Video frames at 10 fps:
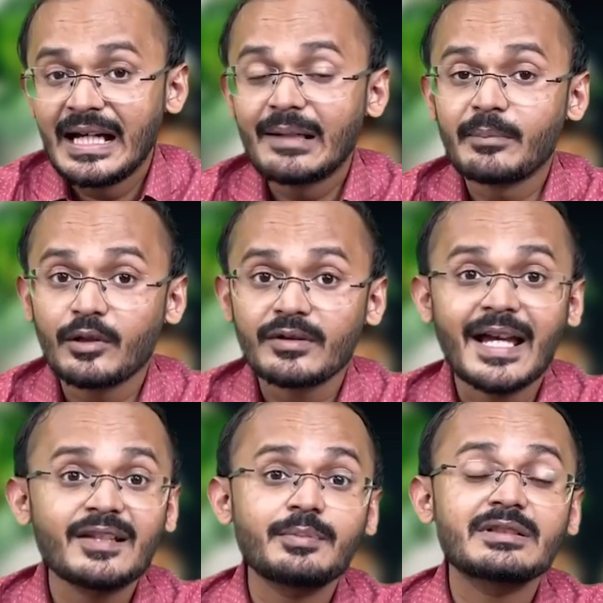Because
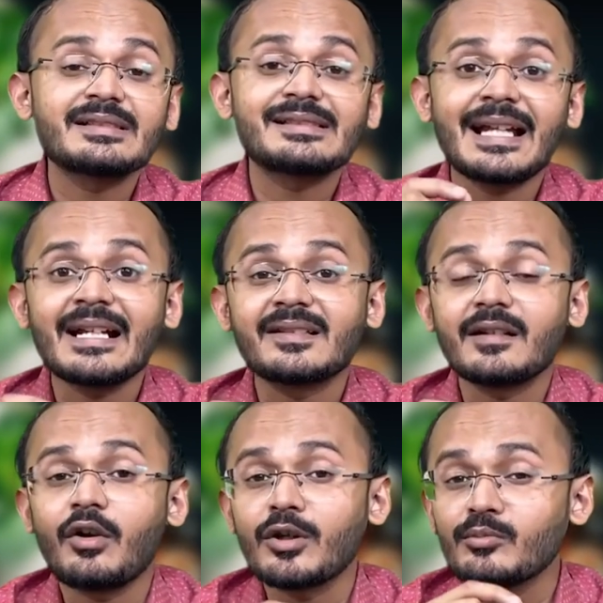as per the stats,
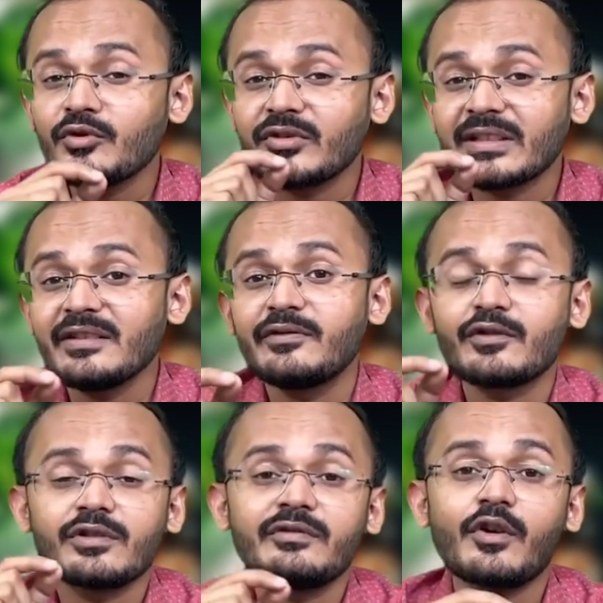almost 3
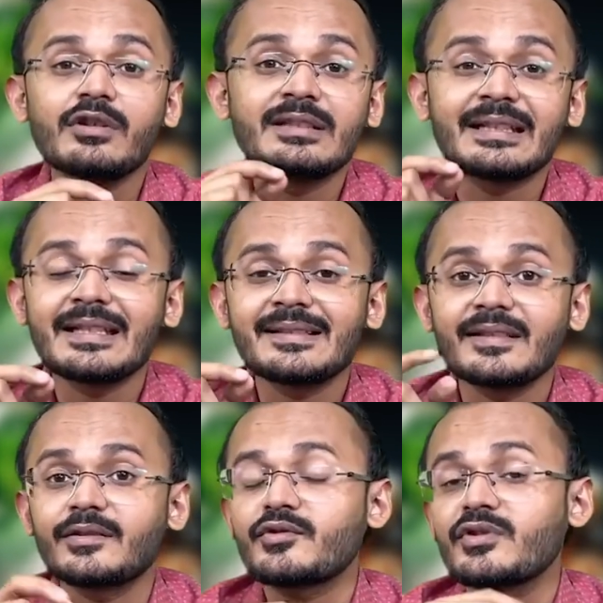of all the
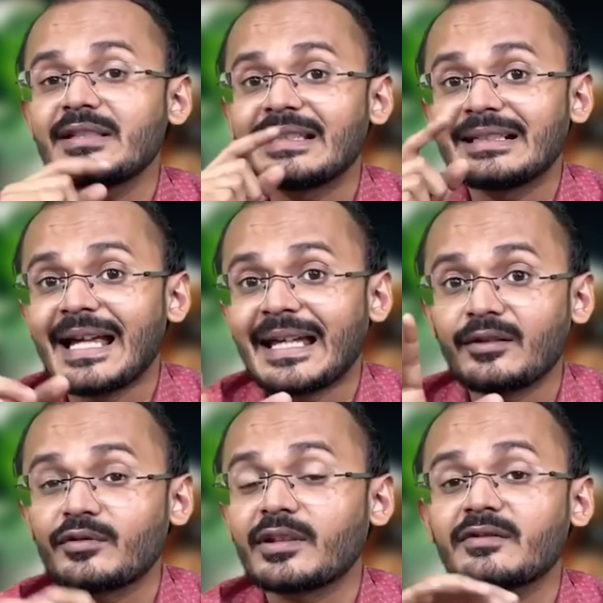cases usually get
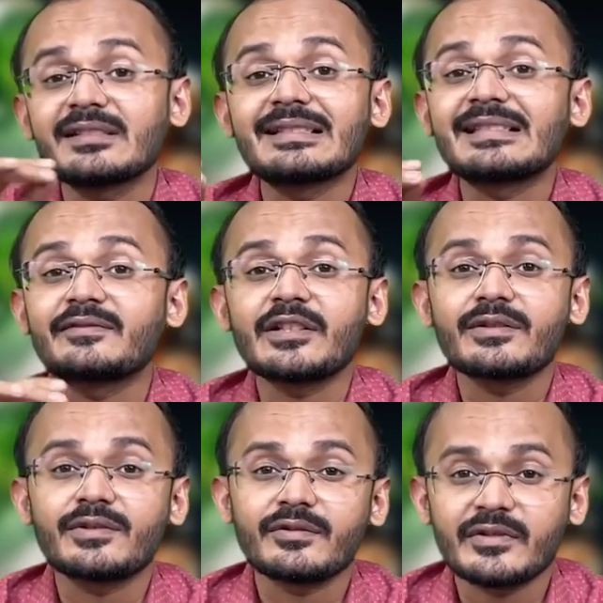diagnosed after 65
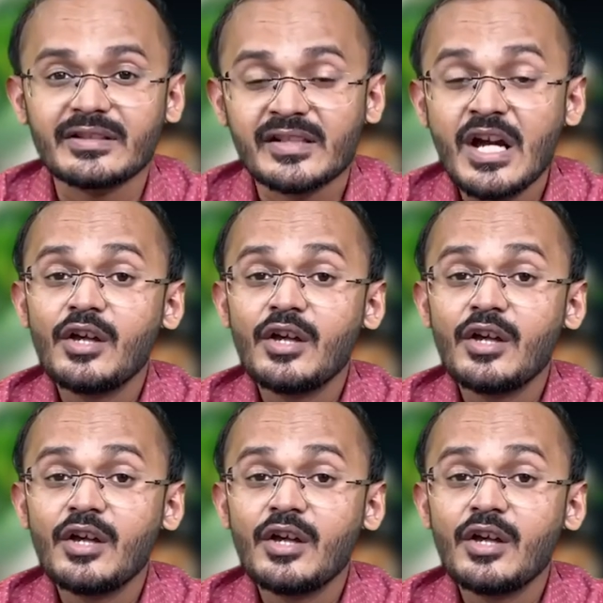years of age.